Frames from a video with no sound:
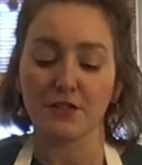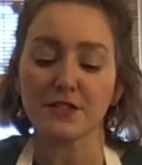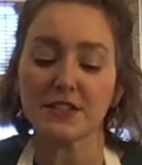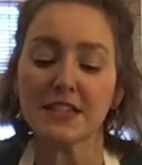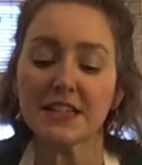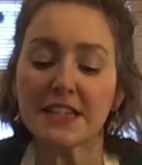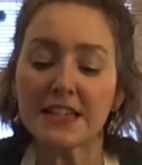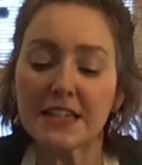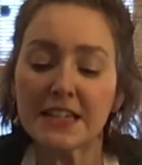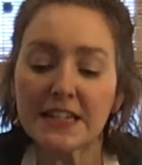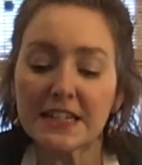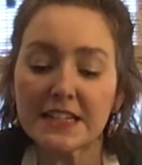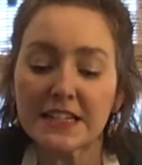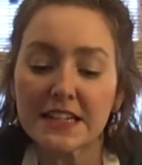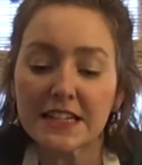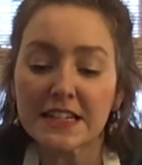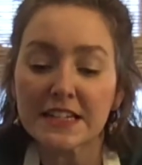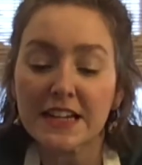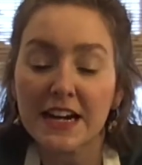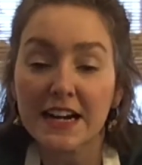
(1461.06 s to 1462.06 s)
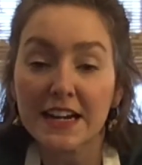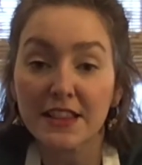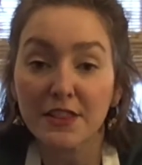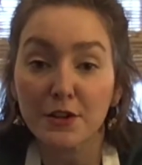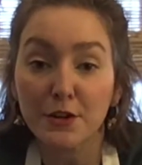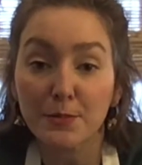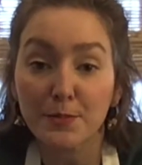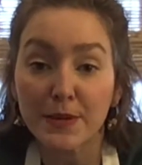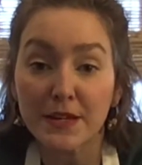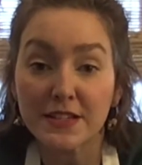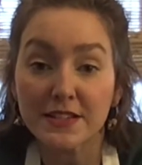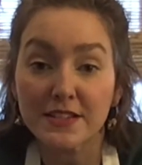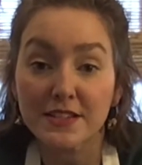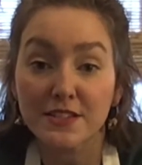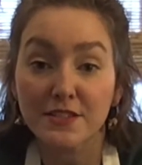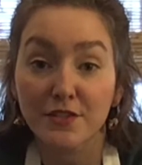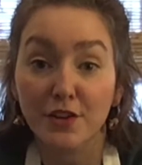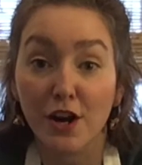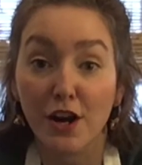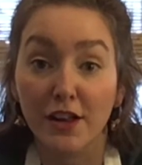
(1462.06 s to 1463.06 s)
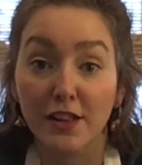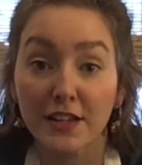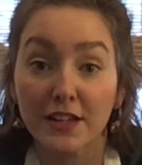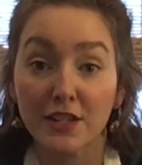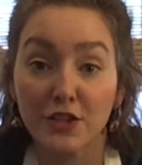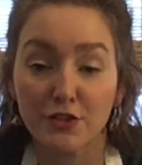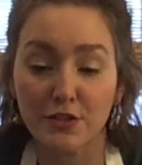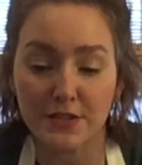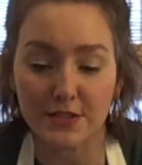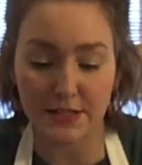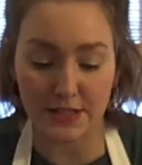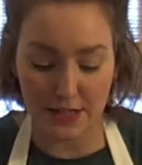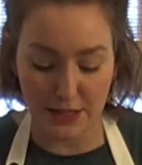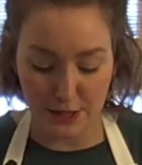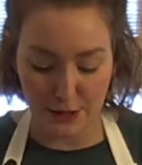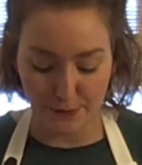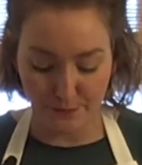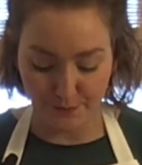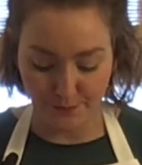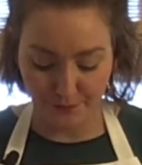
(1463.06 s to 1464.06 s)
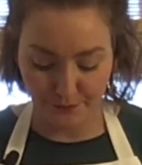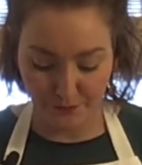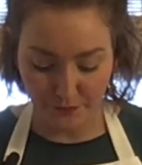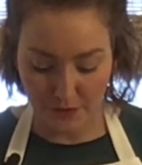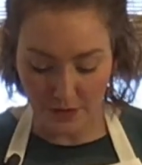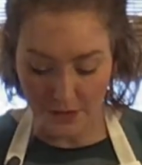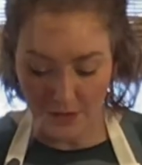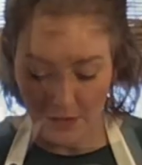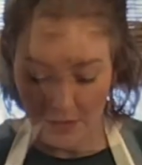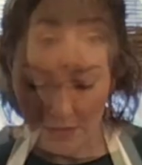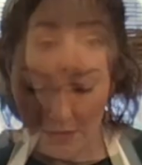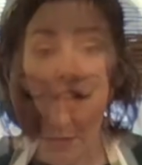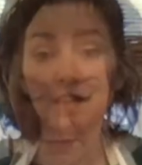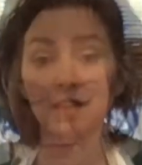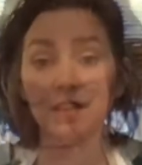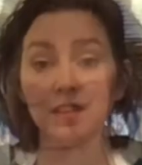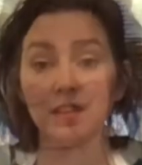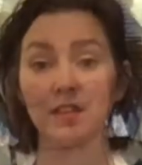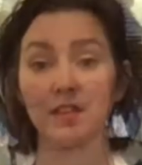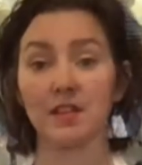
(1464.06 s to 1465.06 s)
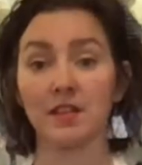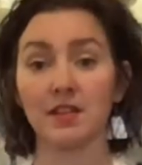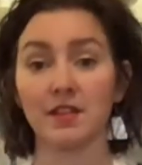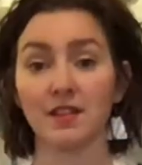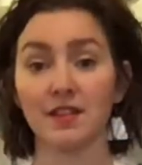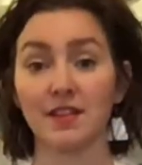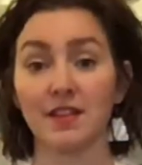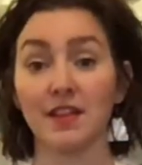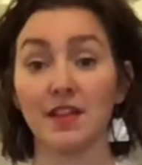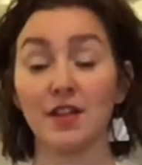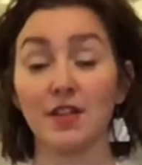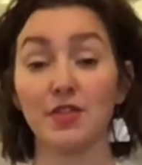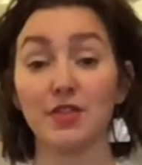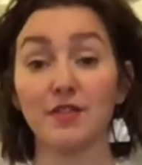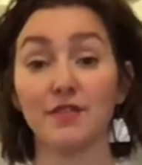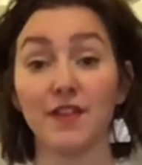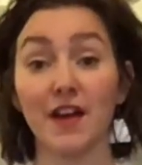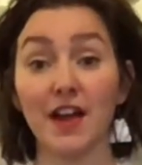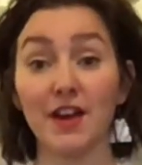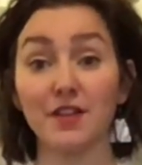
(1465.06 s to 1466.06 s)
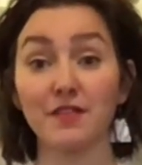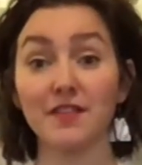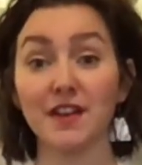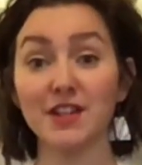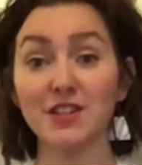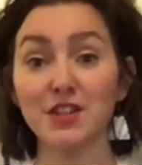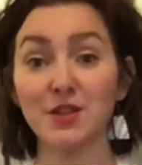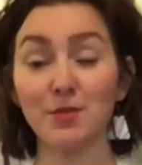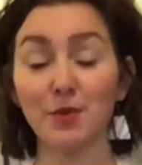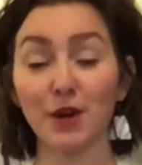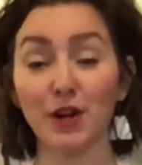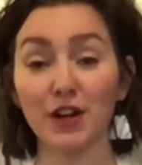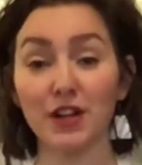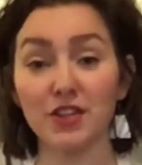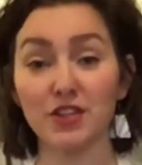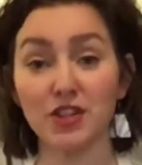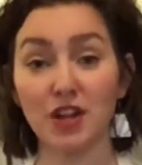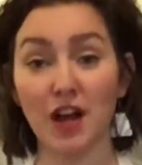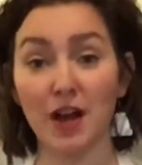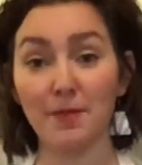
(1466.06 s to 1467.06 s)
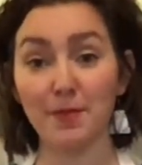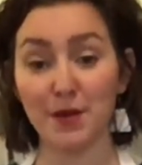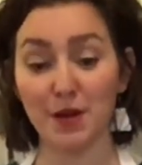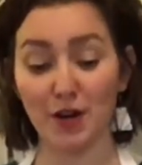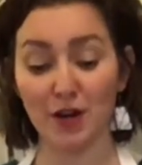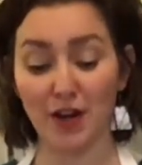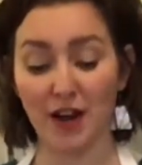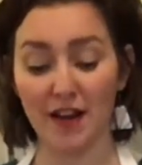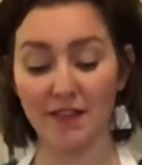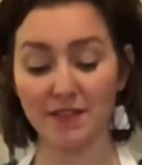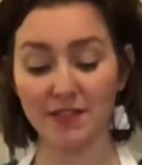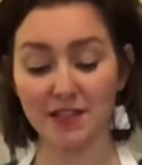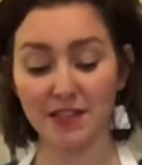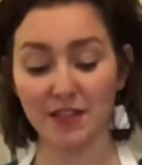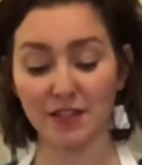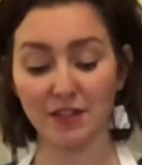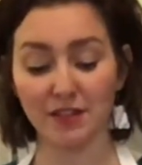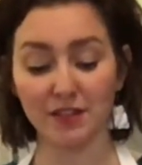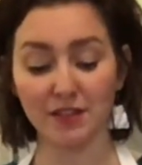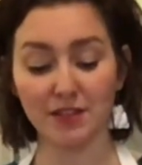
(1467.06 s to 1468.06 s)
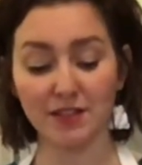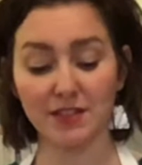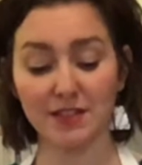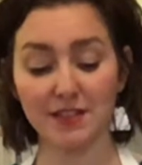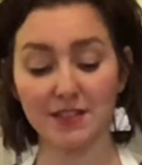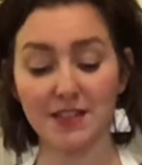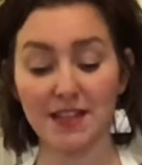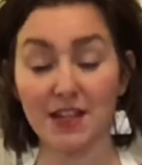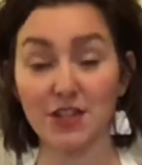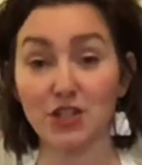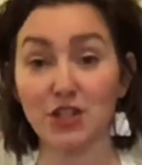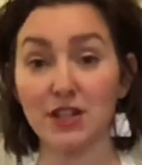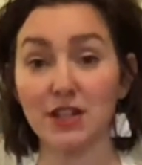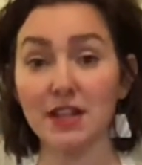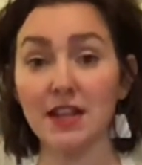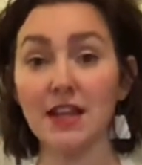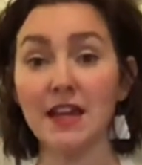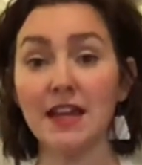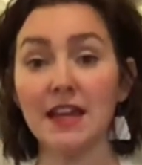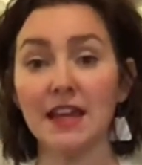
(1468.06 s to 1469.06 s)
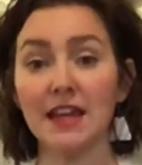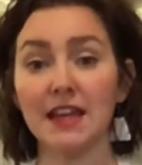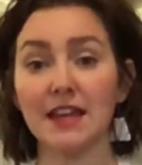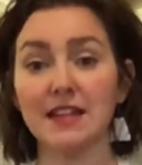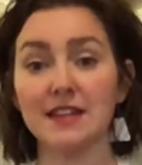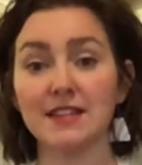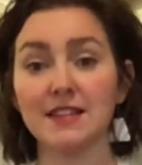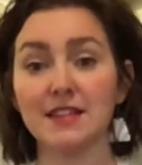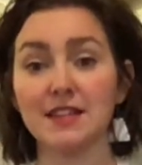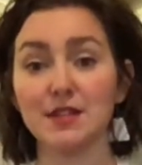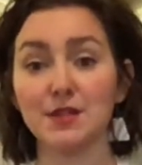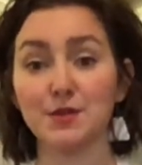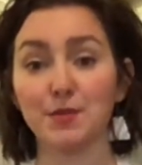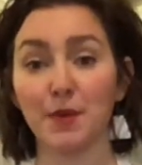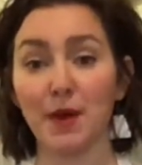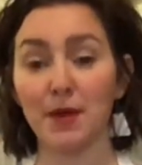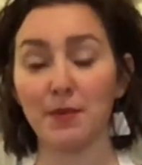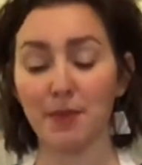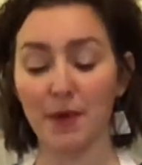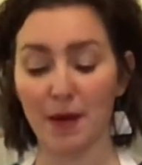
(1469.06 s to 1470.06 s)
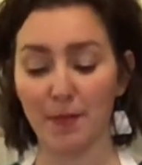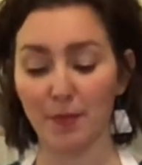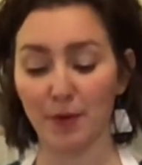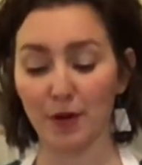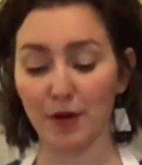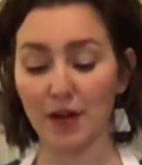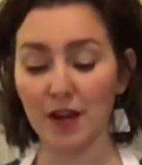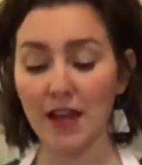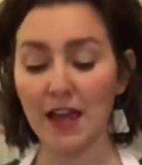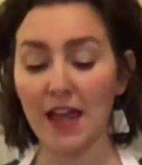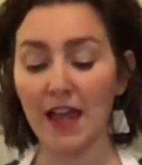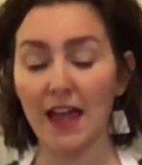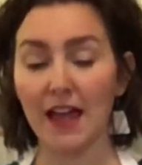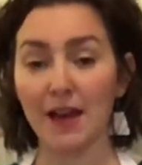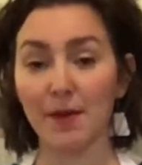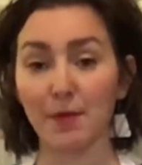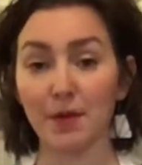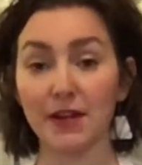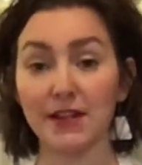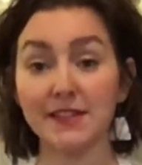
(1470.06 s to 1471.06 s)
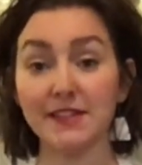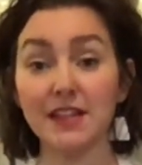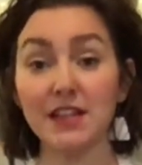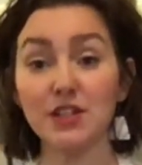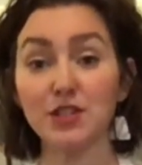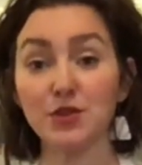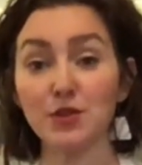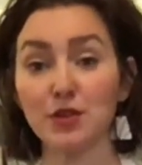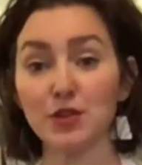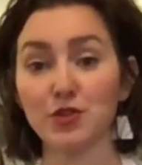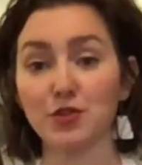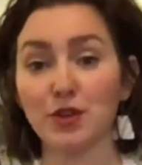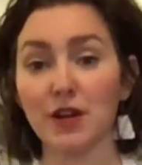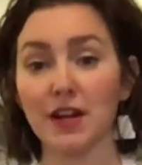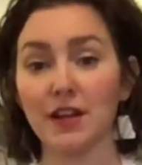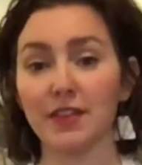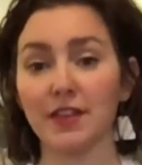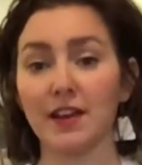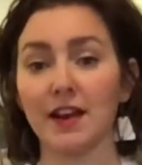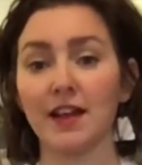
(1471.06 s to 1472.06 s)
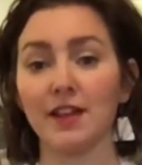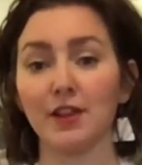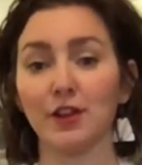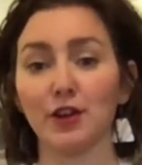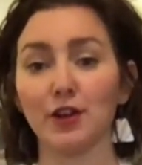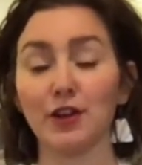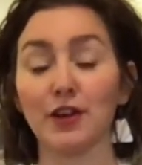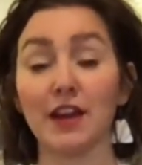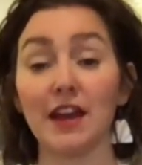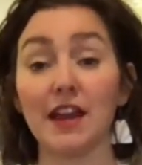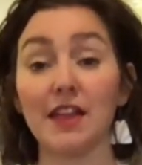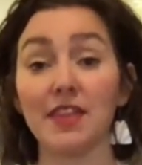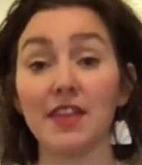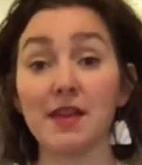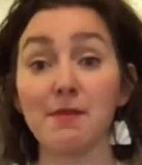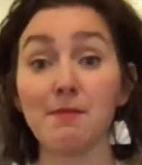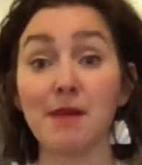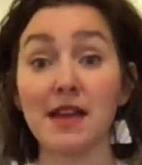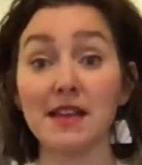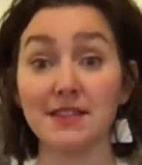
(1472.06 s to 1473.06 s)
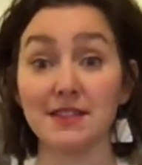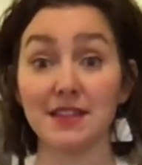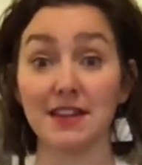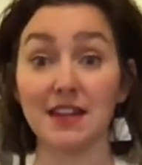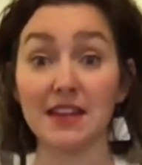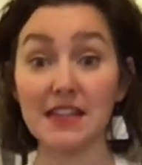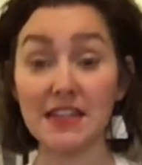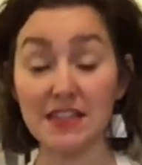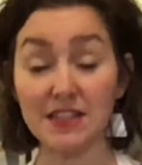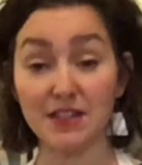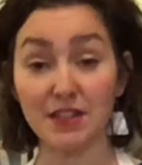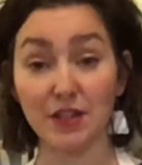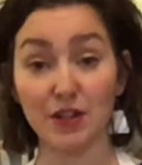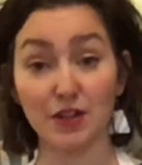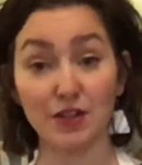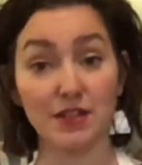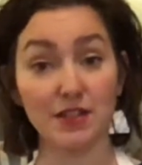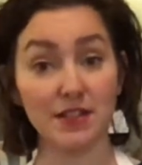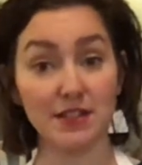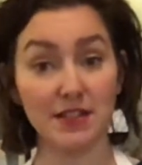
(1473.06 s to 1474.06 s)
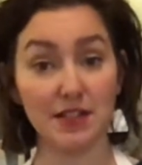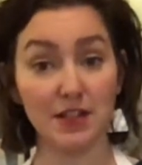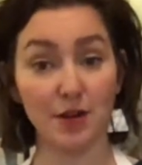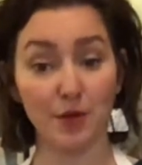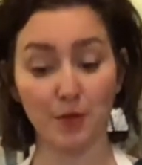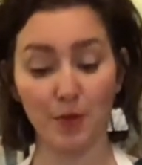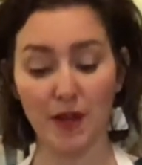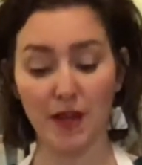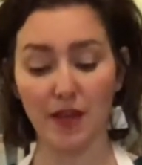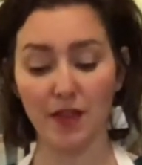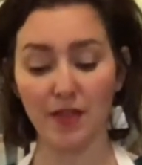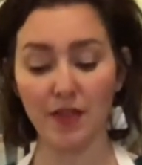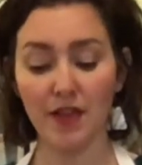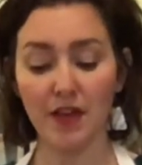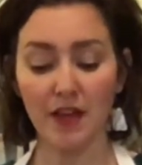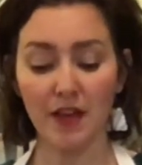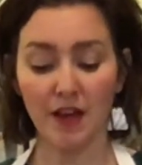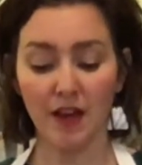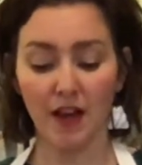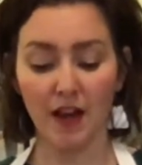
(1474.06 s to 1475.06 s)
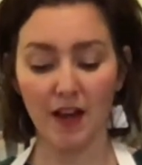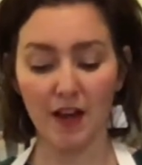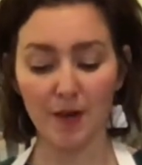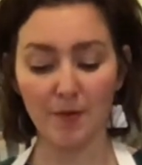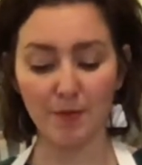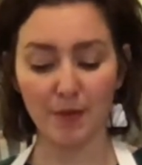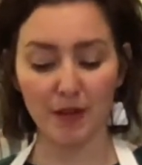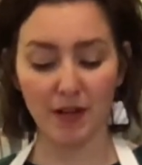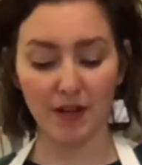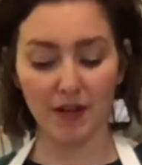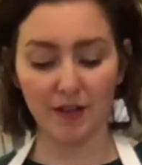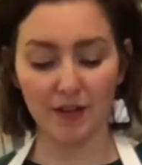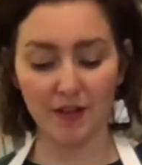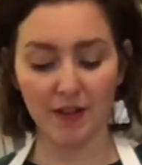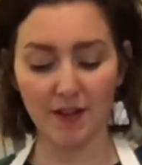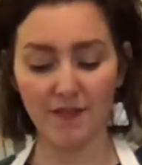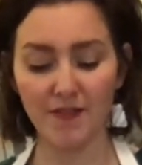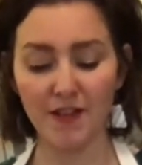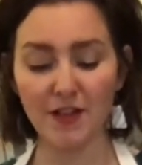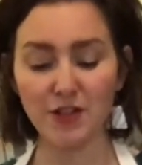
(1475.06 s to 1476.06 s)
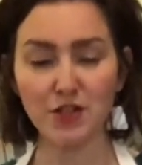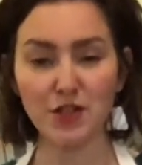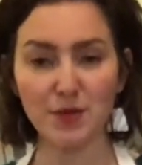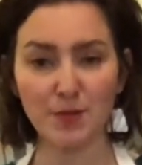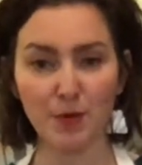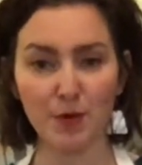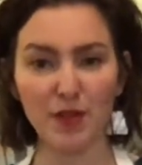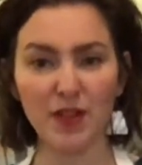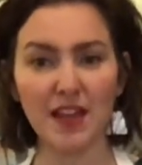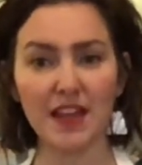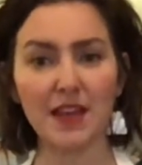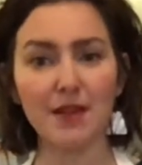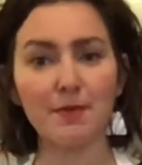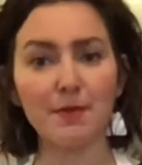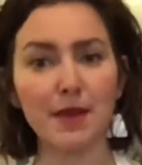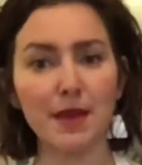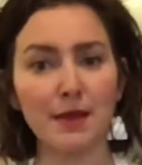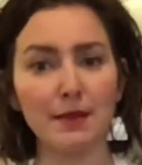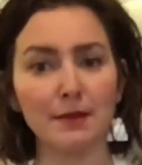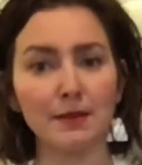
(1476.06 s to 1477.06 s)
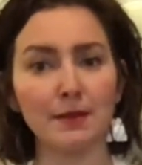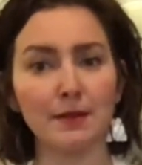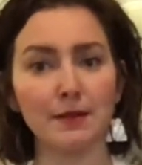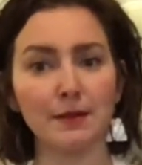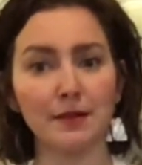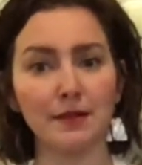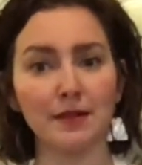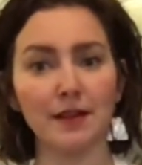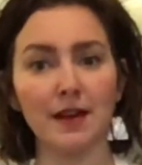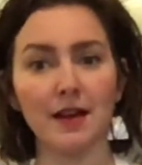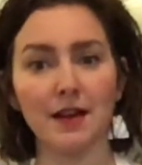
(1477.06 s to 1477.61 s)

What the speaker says: teeny, teeny, tiny little pieces of garlic you can see here. So the final veggie we're going to chop in our knife skills session is this red pepper. And I'm going to teach you a trick that I learned and I think makes it easier to deal with a vegetable that can be a little